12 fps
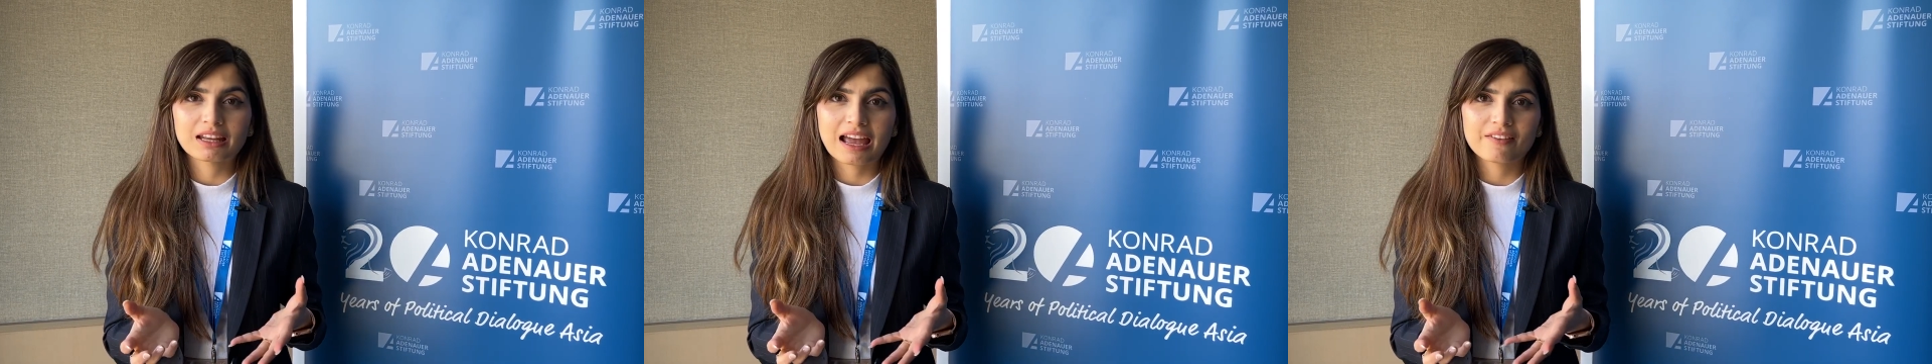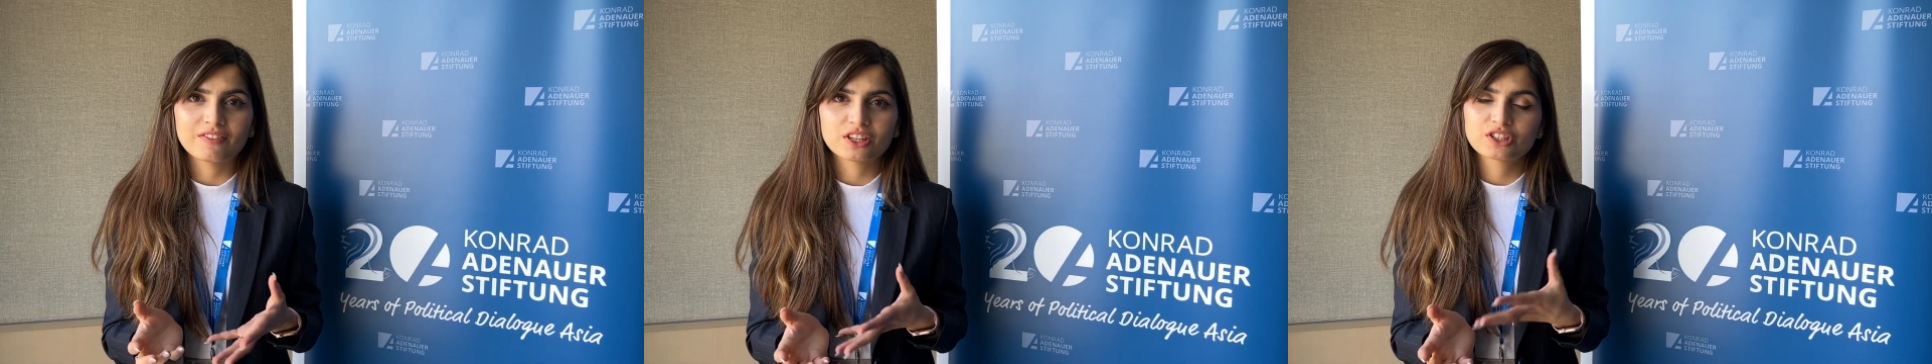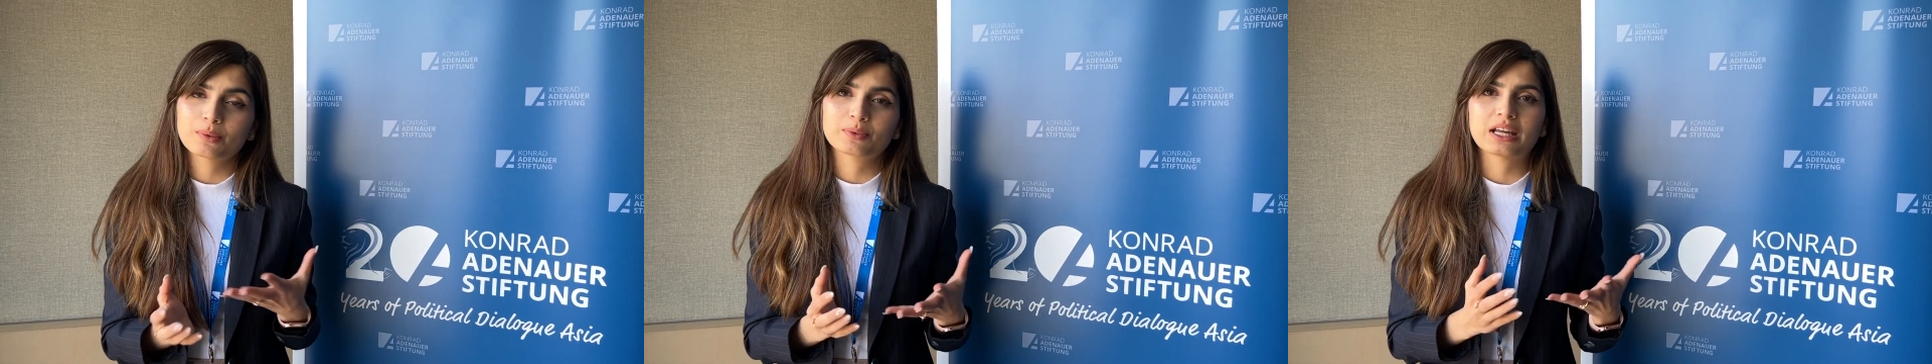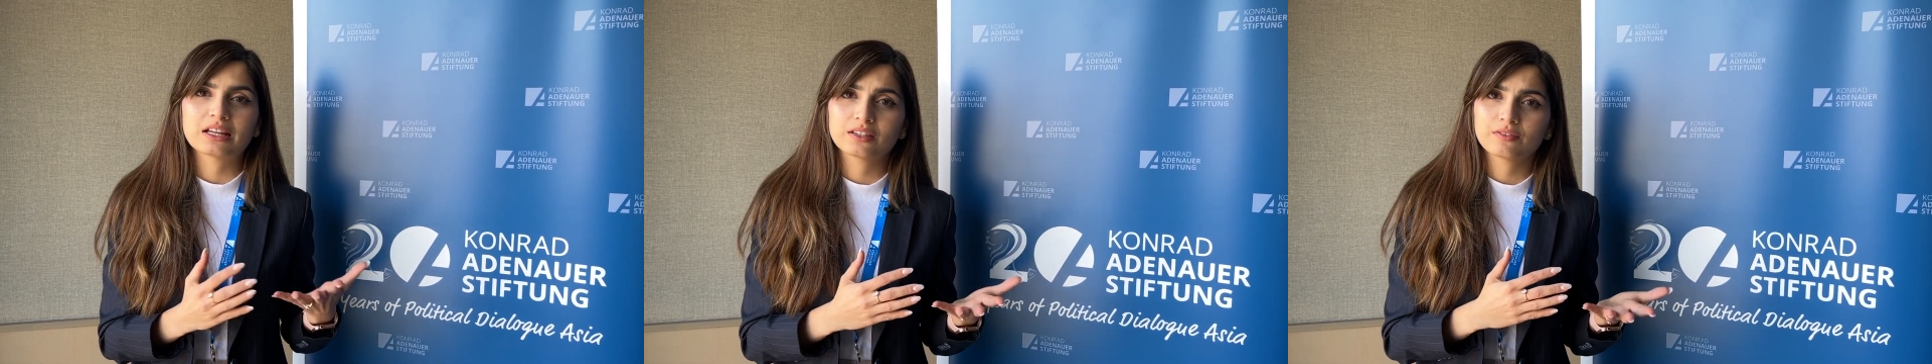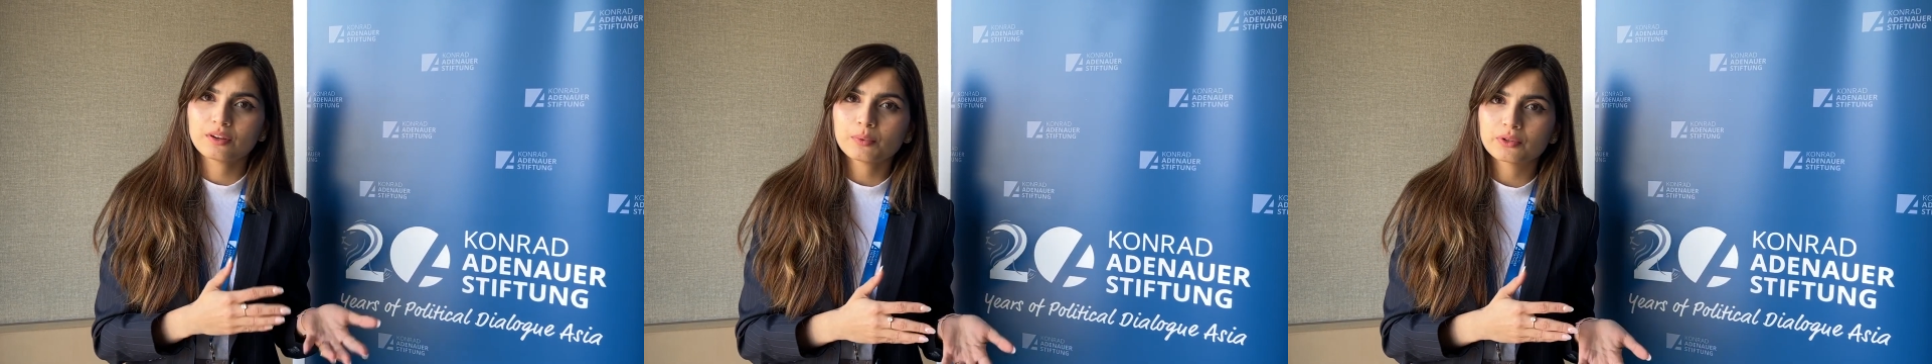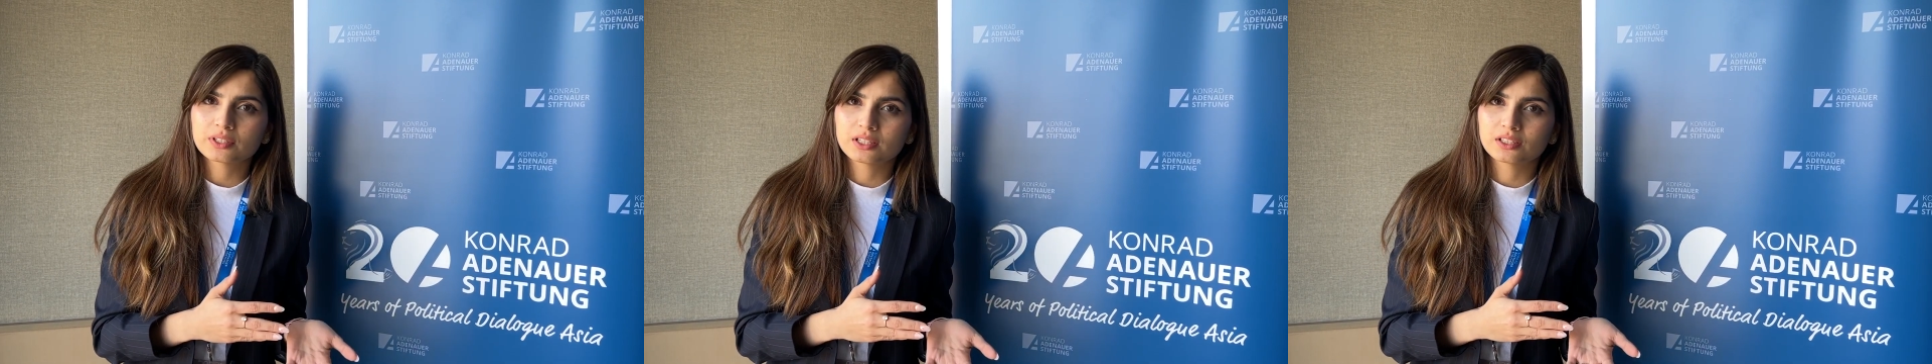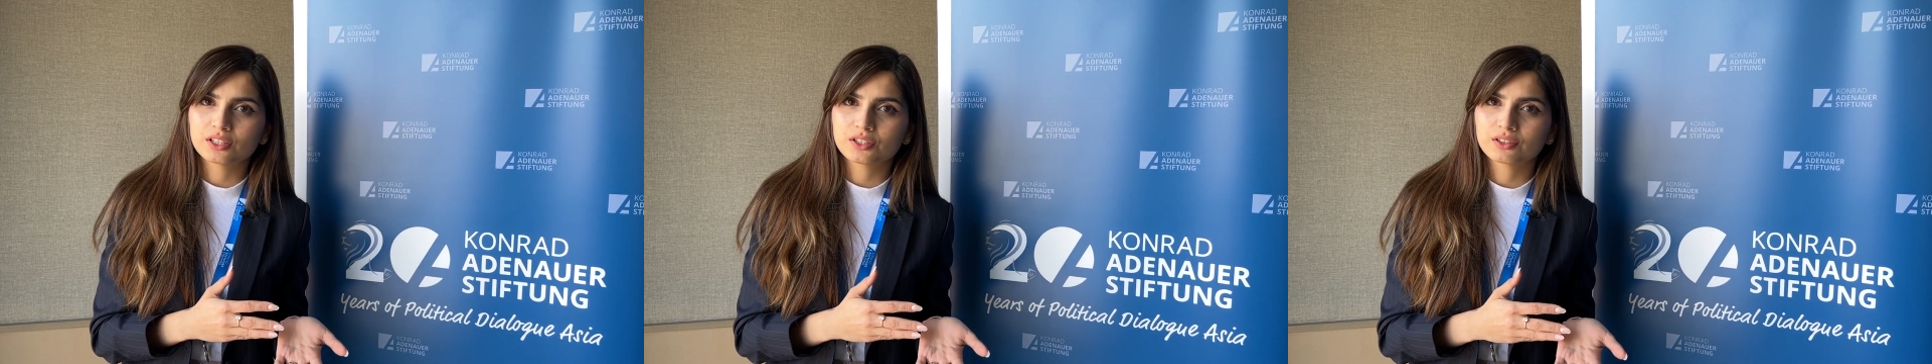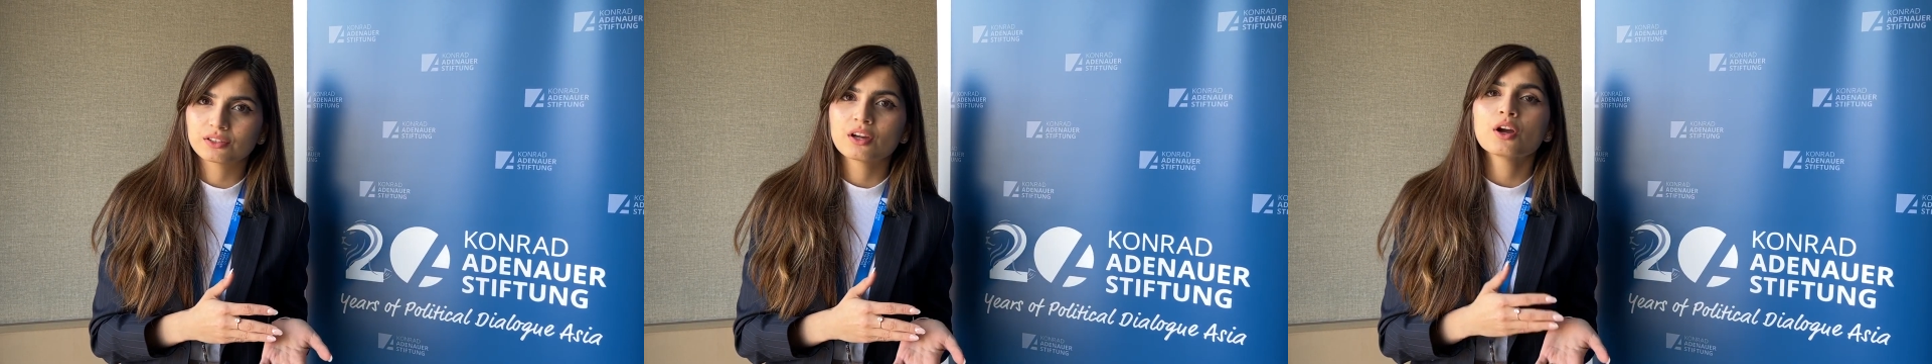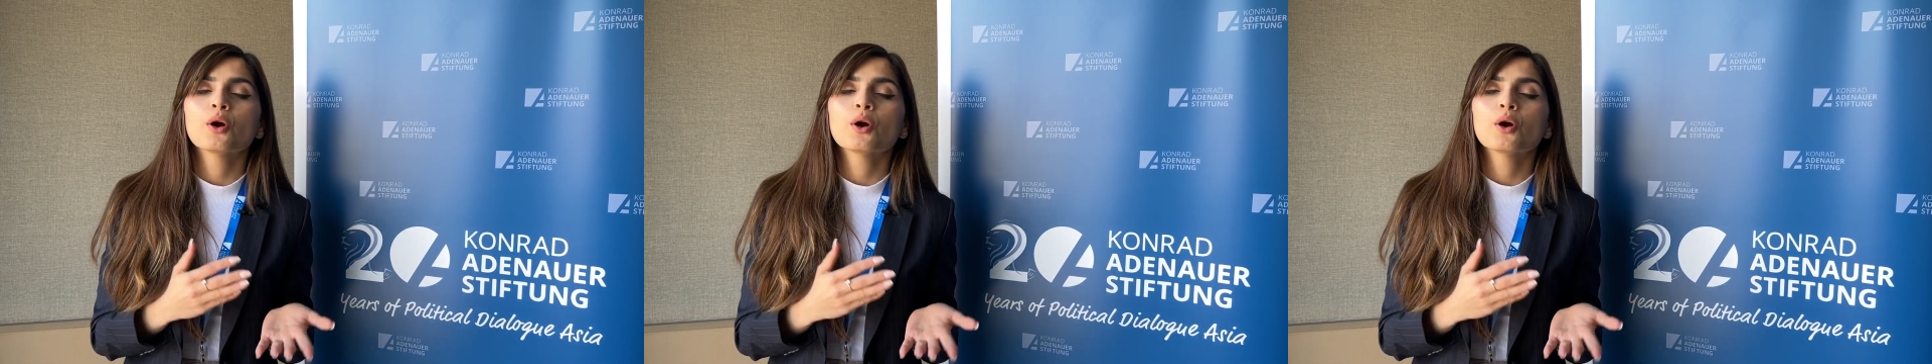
having substantive representation,